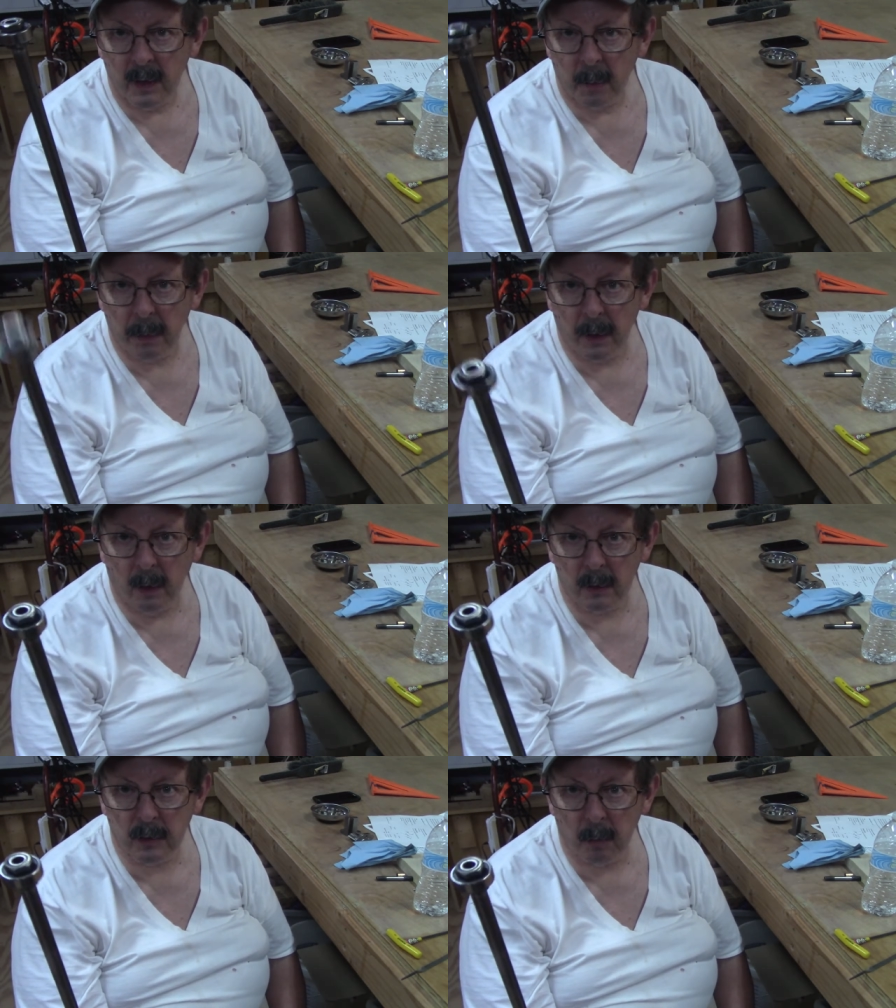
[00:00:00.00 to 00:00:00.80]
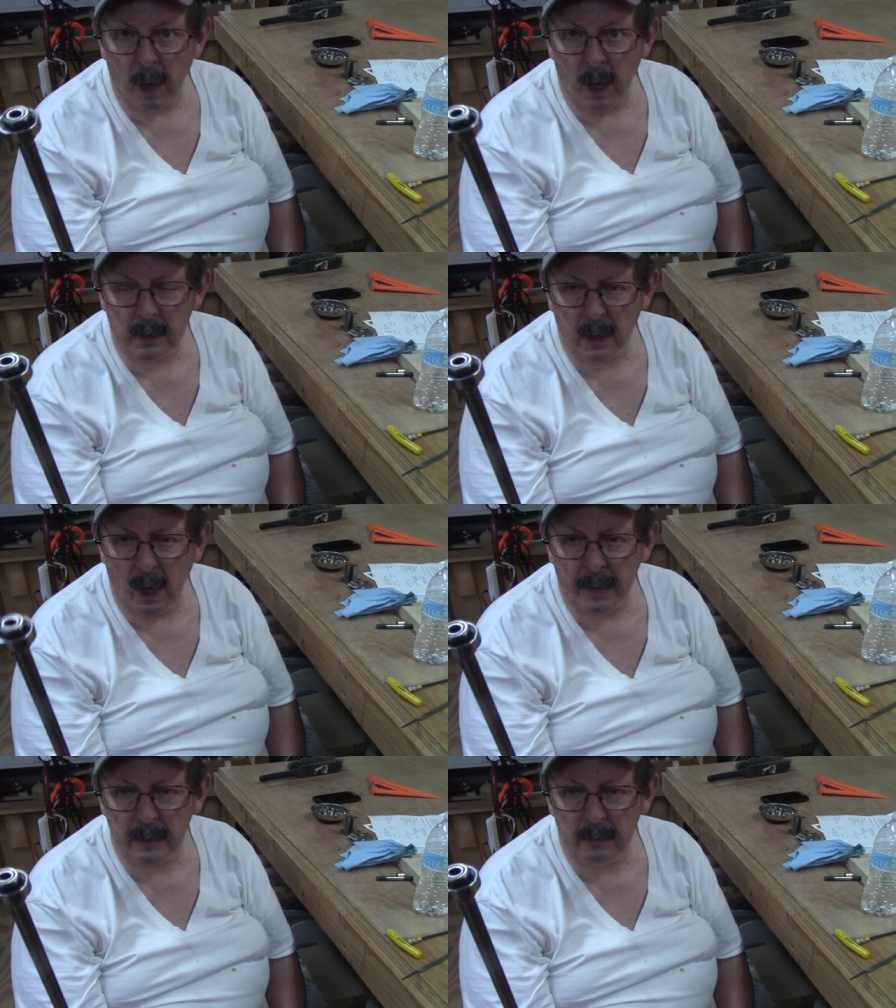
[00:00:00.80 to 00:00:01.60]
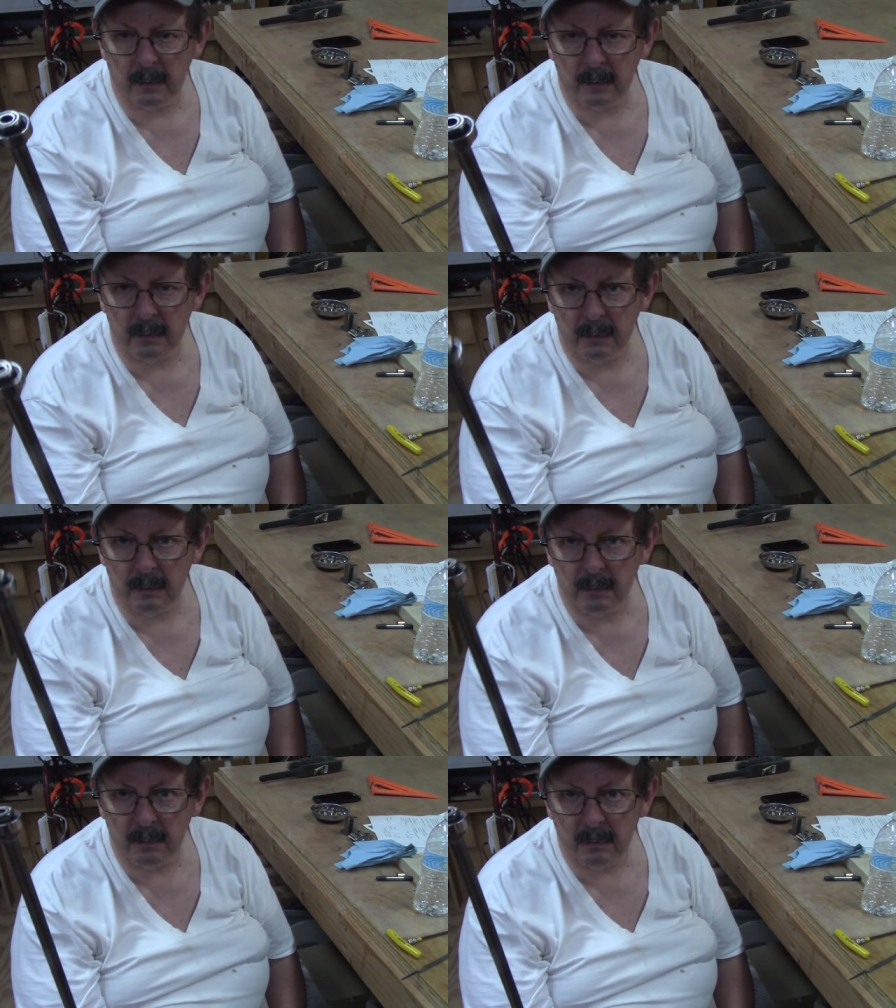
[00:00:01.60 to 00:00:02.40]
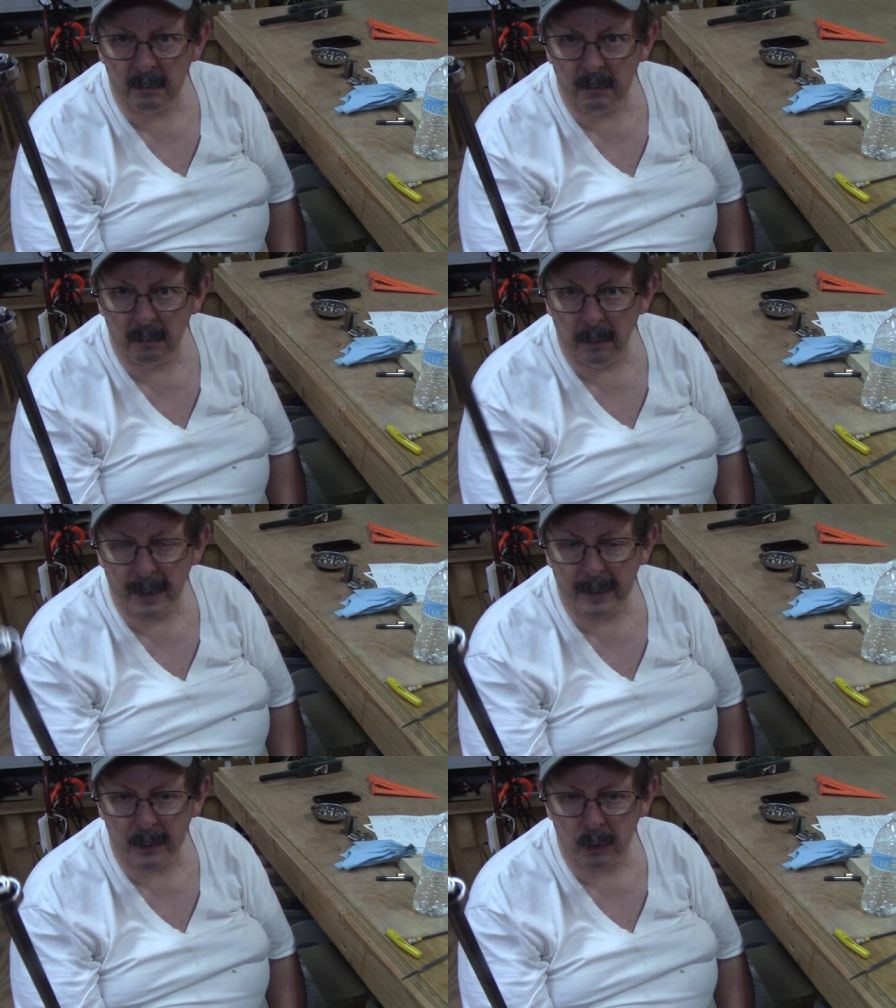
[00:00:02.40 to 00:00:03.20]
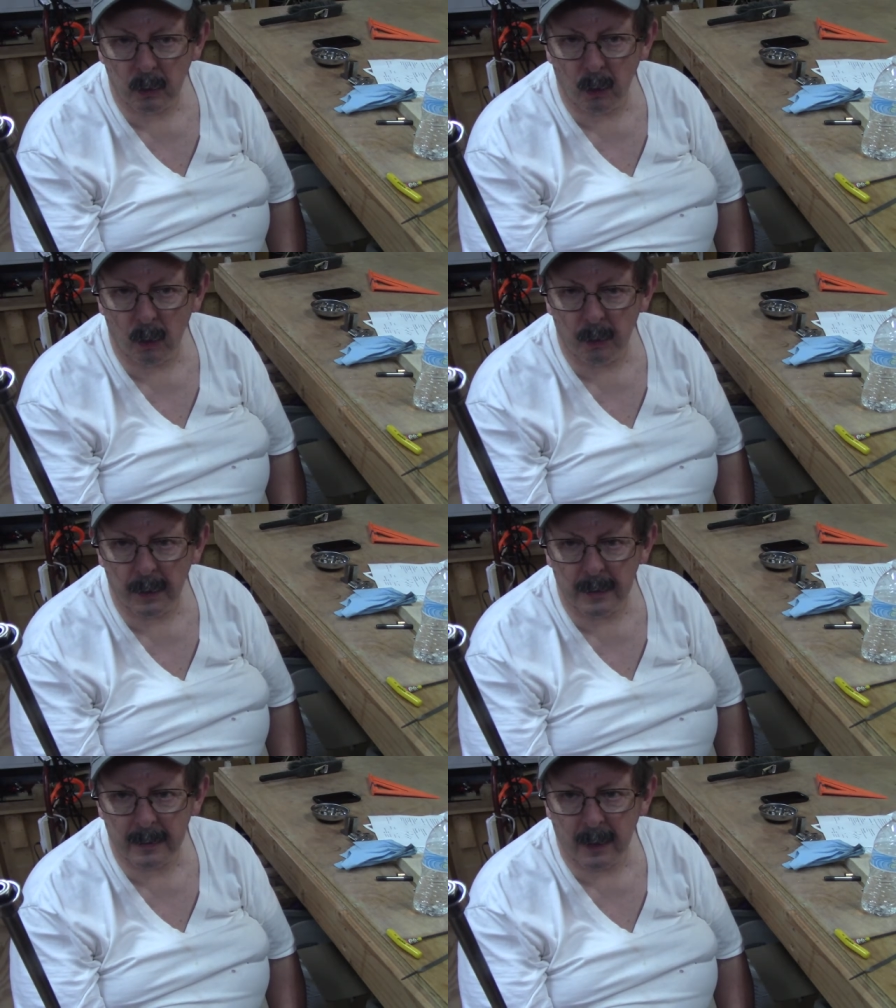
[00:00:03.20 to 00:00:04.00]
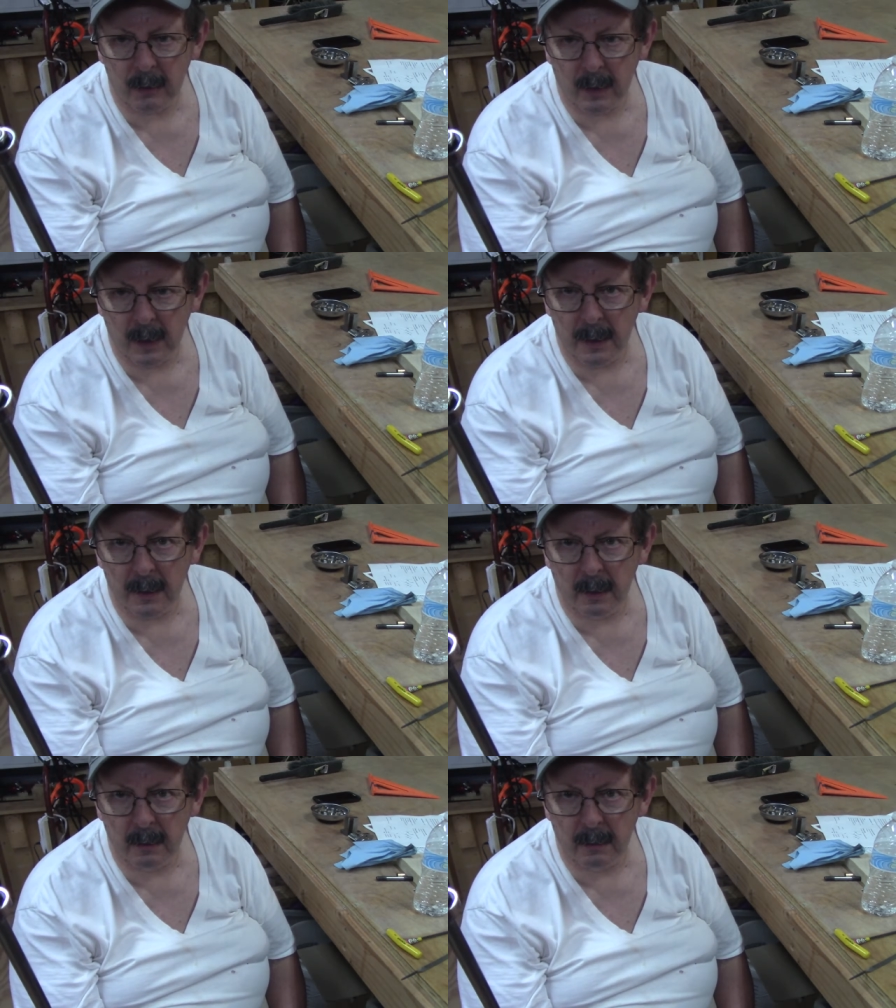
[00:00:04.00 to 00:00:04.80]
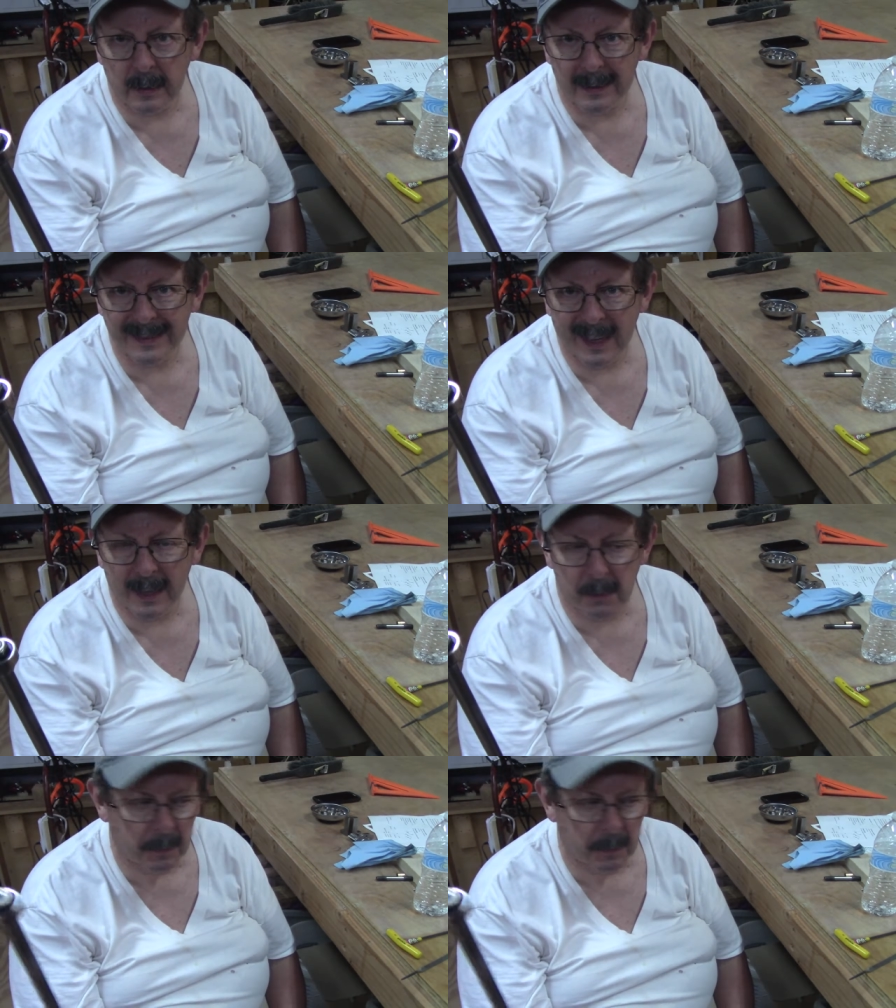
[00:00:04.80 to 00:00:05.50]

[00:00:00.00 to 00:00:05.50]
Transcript: and put on some Loctite, making sure that it doesn't get inside the